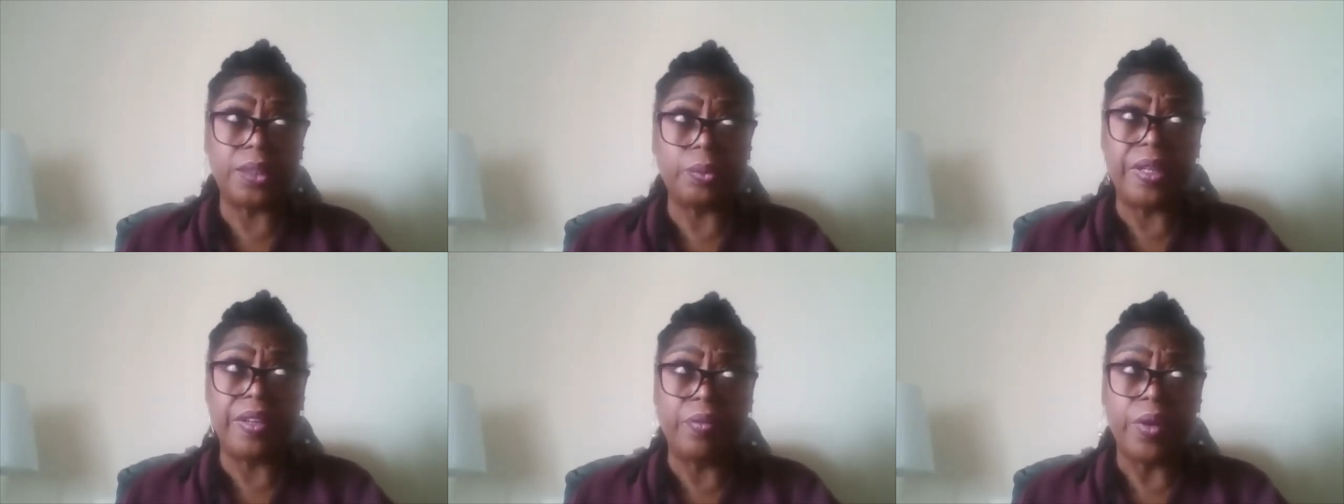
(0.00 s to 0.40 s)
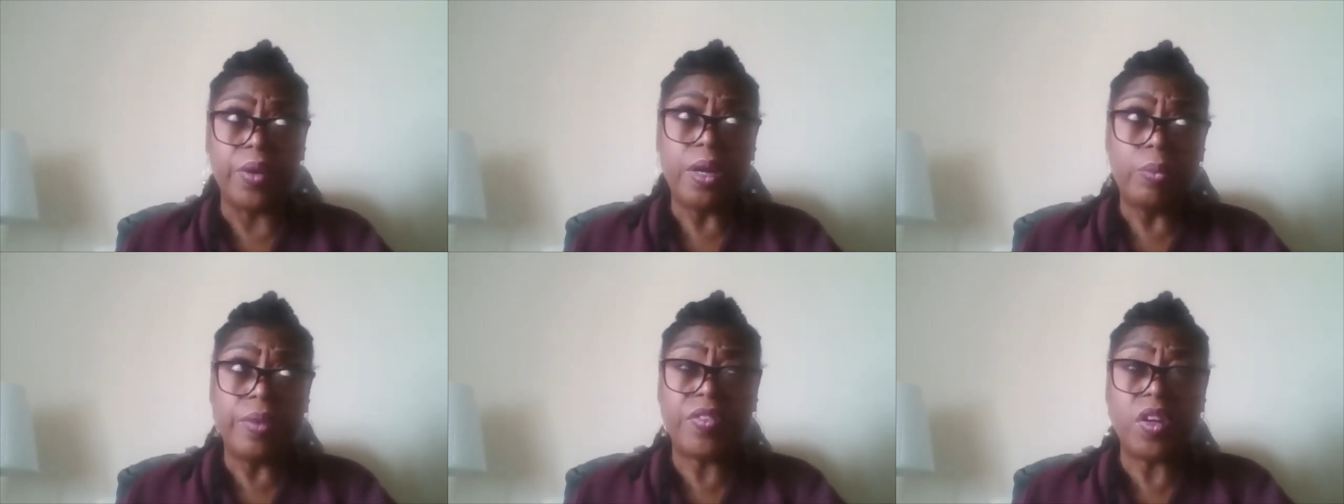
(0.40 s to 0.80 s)
We've,
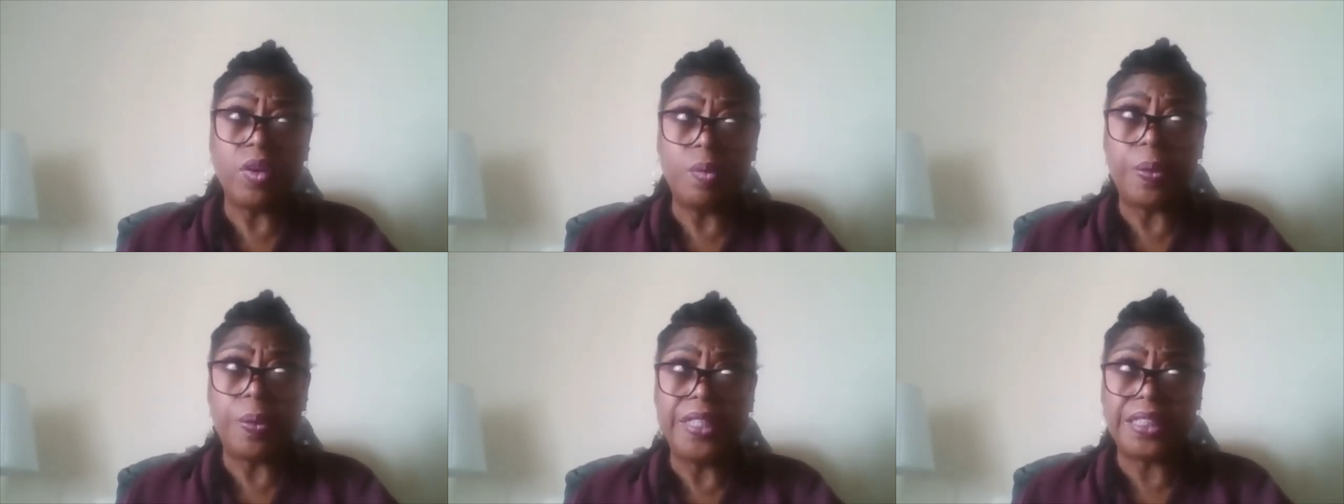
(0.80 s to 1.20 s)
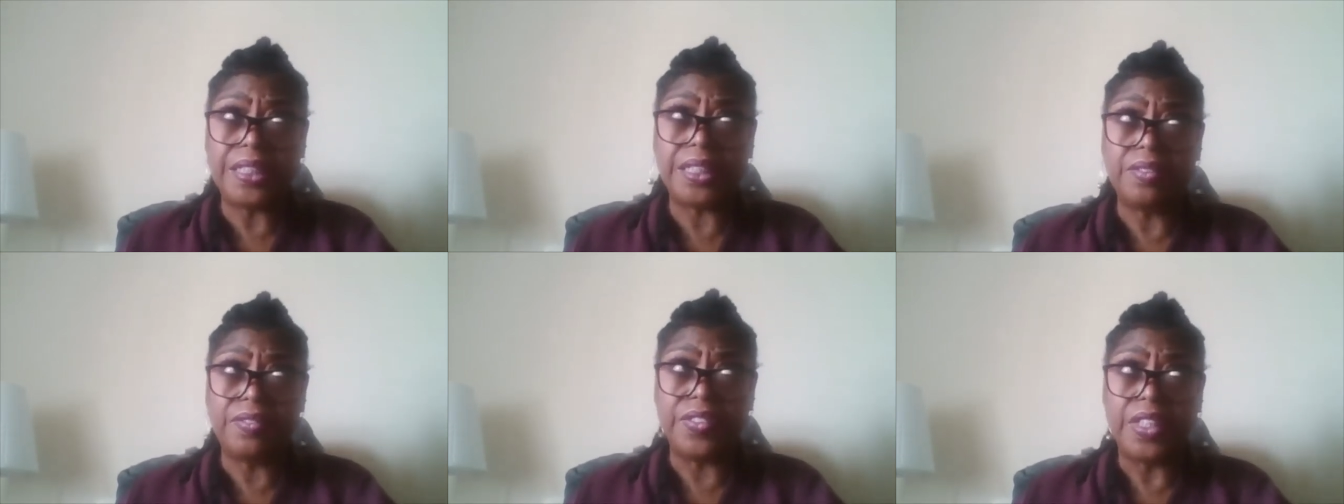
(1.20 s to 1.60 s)
we've got a piece
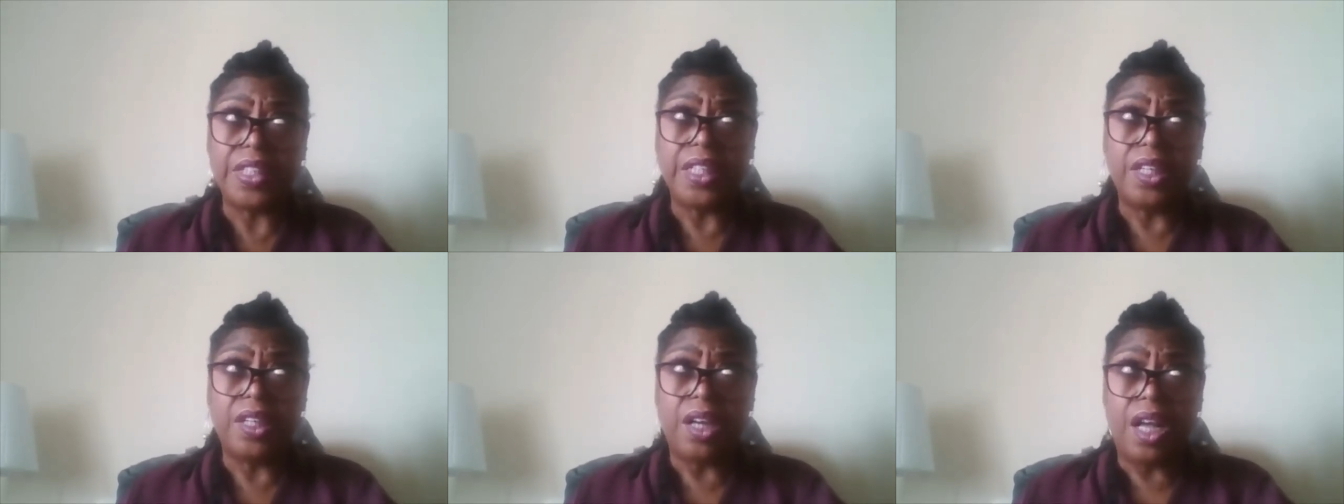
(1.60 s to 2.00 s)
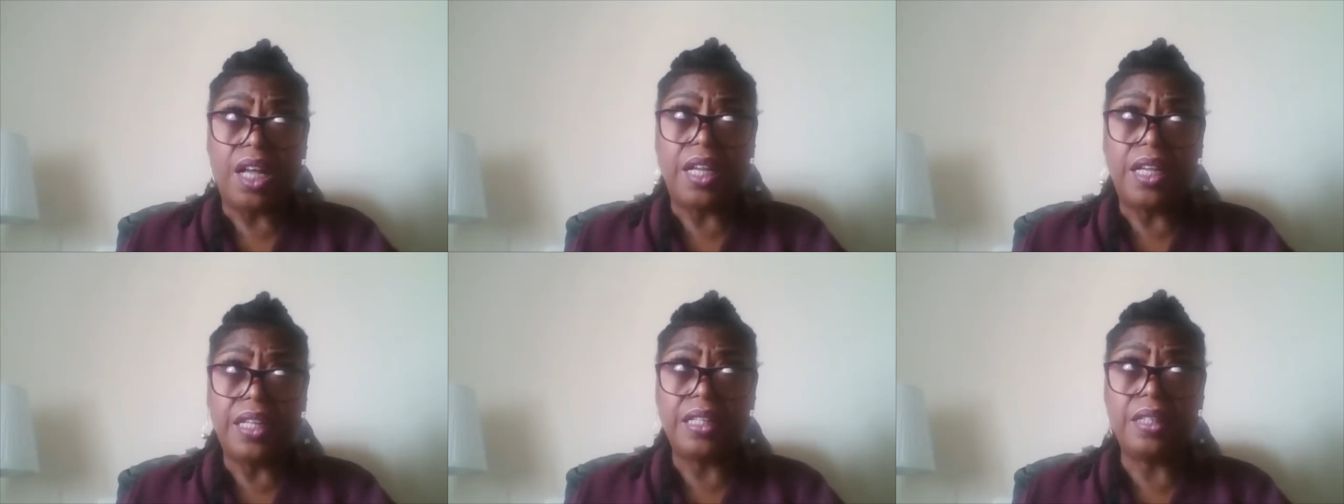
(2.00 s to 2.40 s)
of,
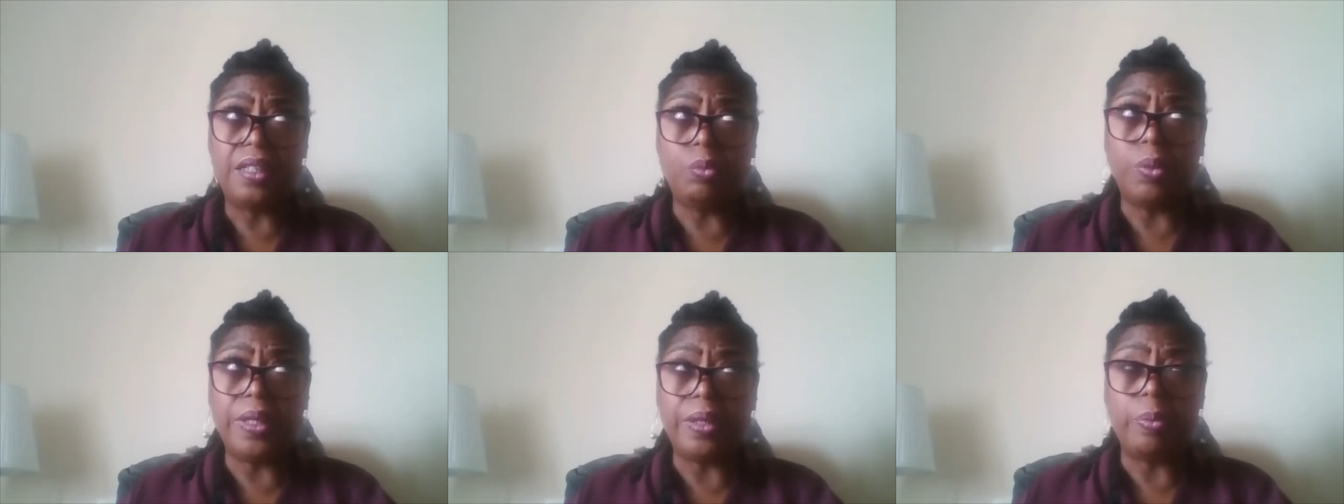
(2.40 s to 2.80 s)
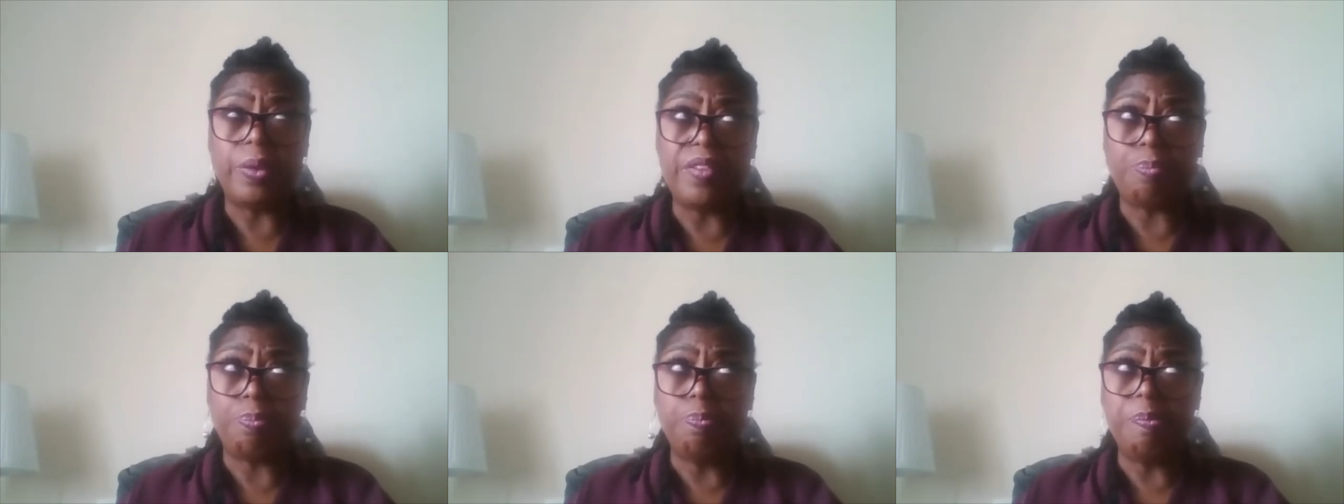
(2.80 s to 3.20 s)
uh, we, we've
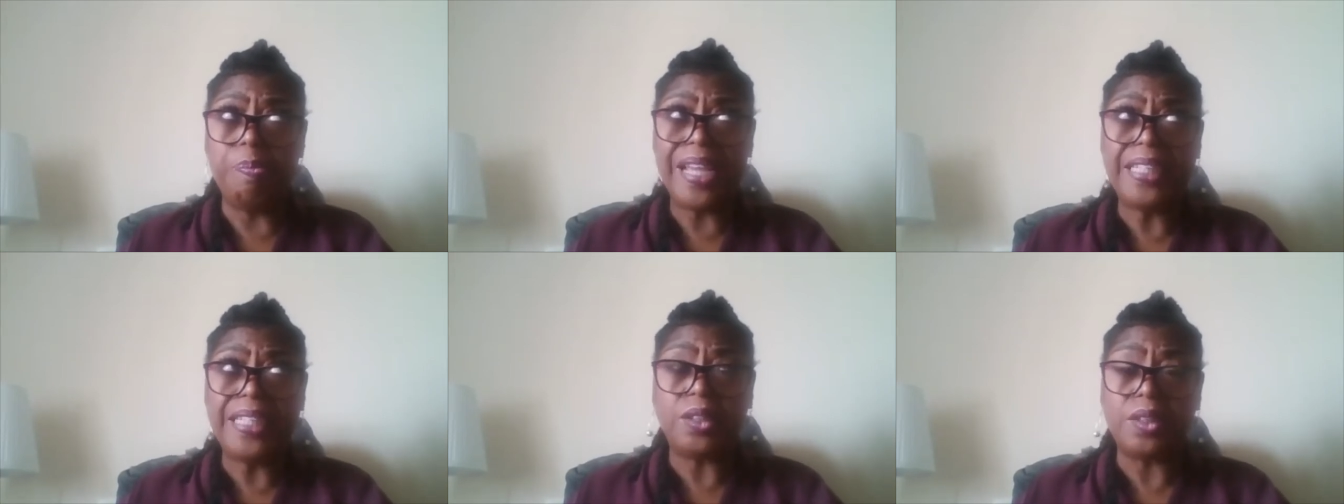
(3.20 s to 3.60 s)
made,